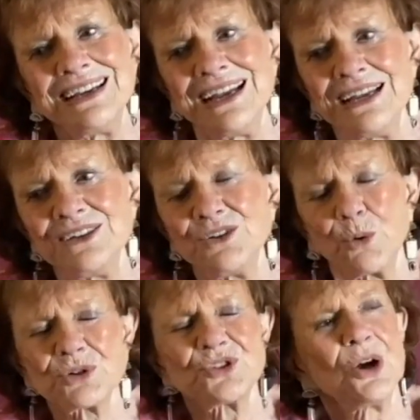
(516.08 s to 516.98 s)
And
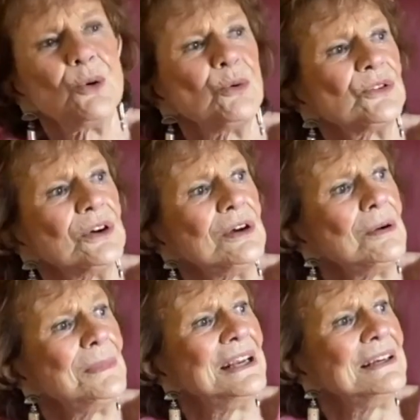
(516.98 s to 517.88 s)
Dorch
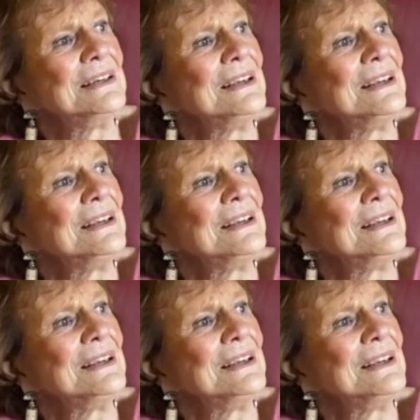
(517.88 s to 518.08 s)
Oldham and